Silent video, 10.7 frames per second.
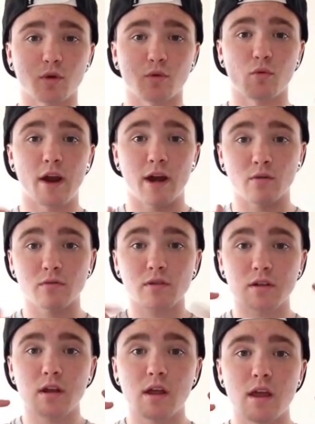more round.
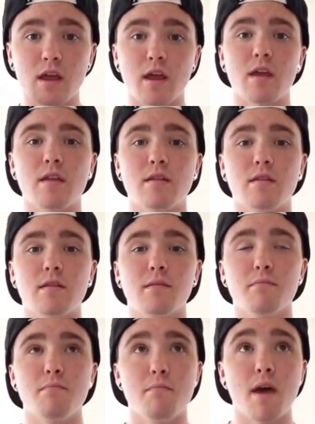And
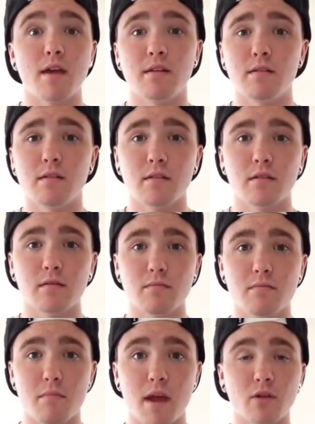
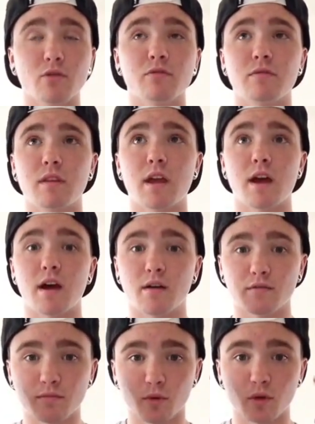males, they
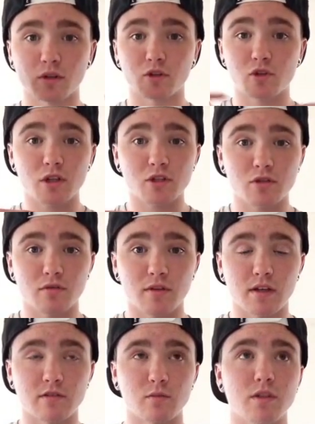have more structured
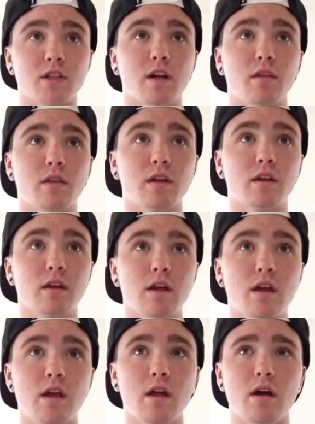face, which
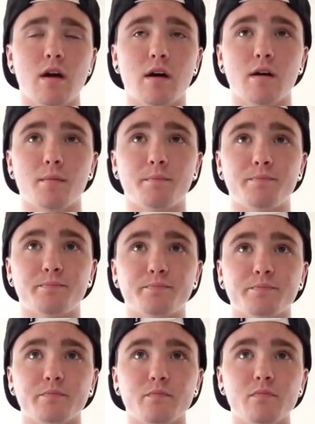um,
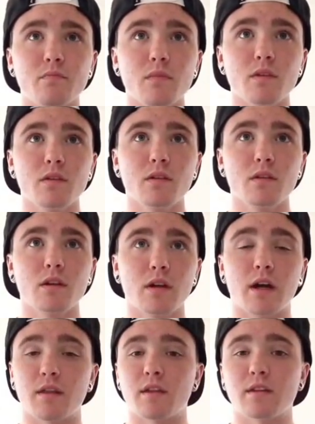I
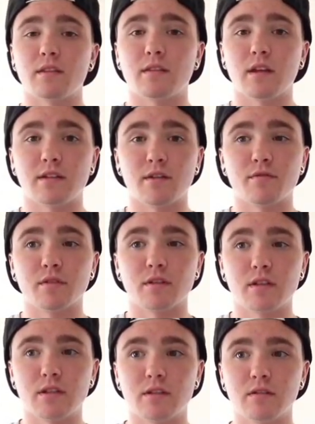think that
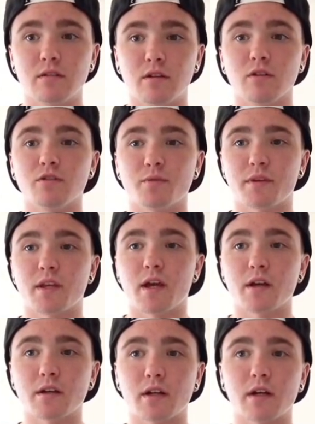definitely goes with the
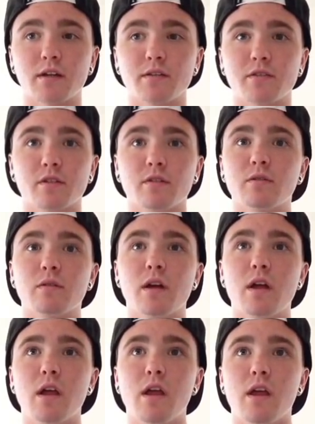haircut. So
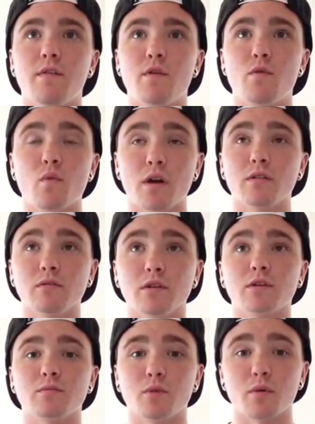if you want to
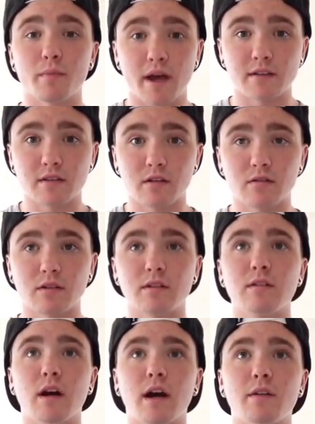look more masculine,
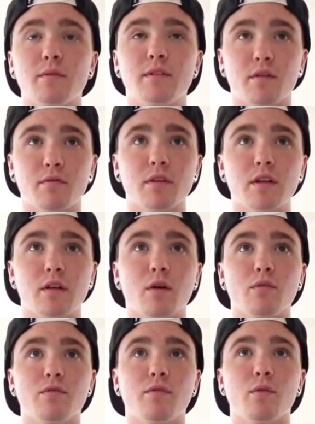I would definitely go
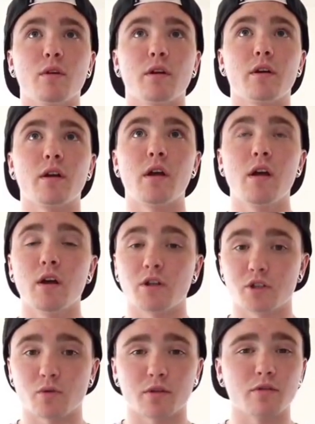for a
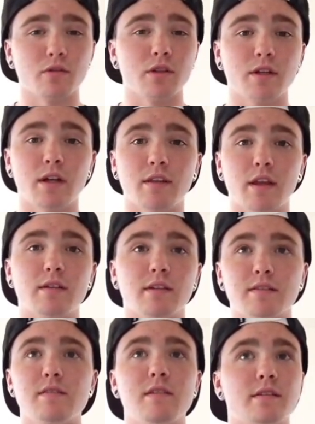shorter look, and that
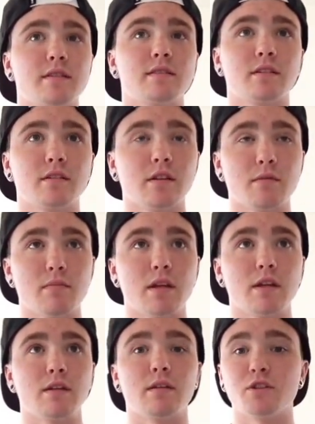doesn't necessarily
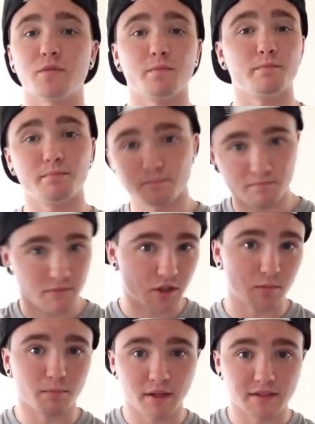mean just
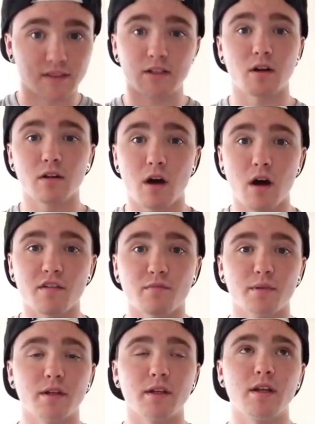buzzing it all off,
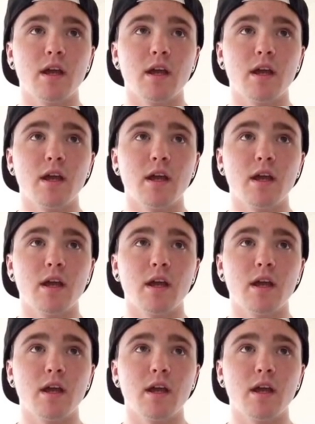but